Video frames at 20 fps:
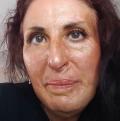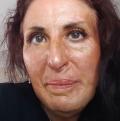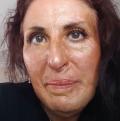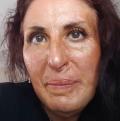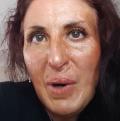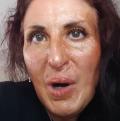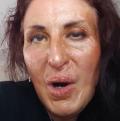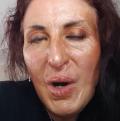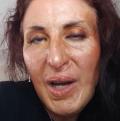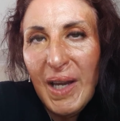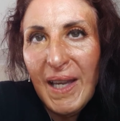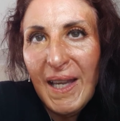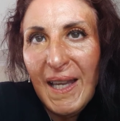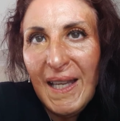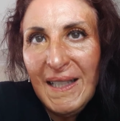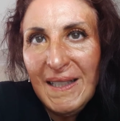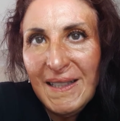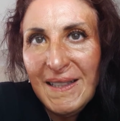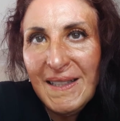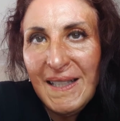but
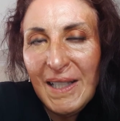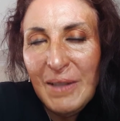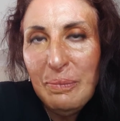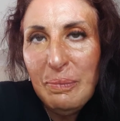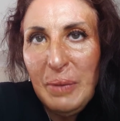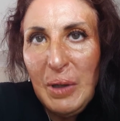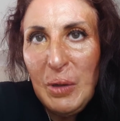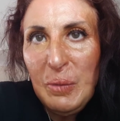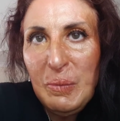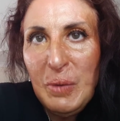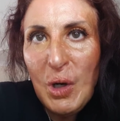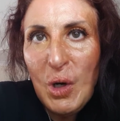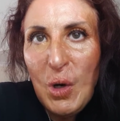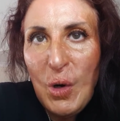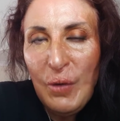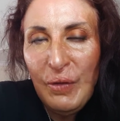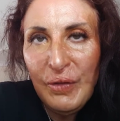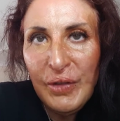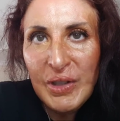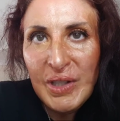it did build my
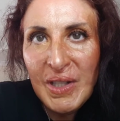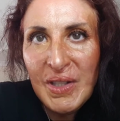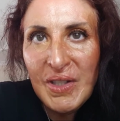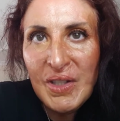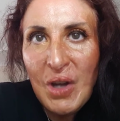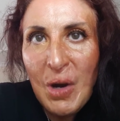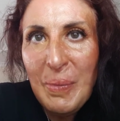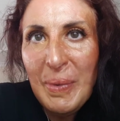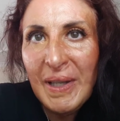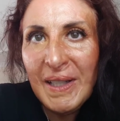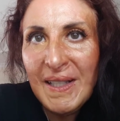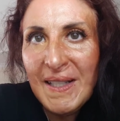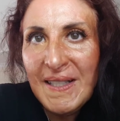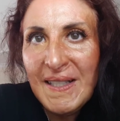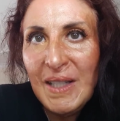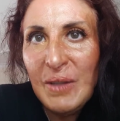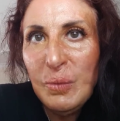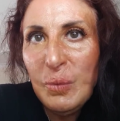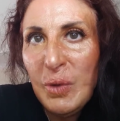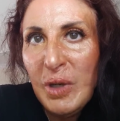confidence up, and I
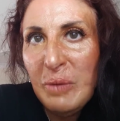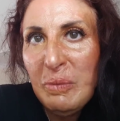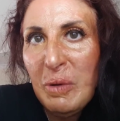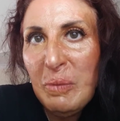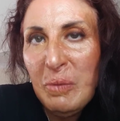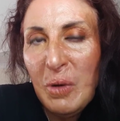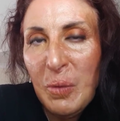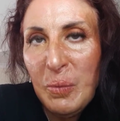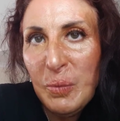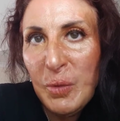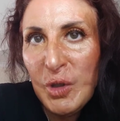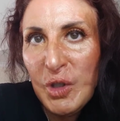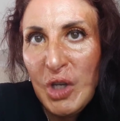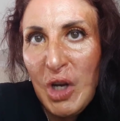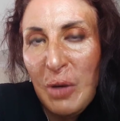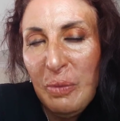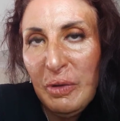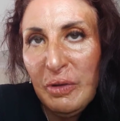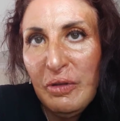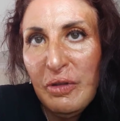seen where my mum was
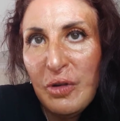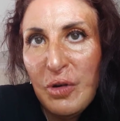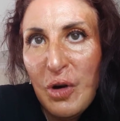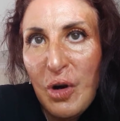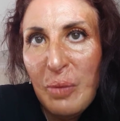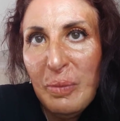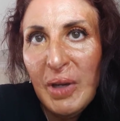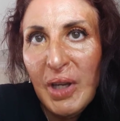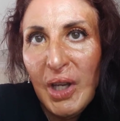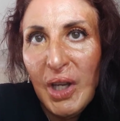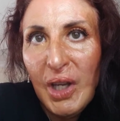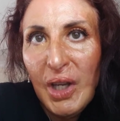coming from.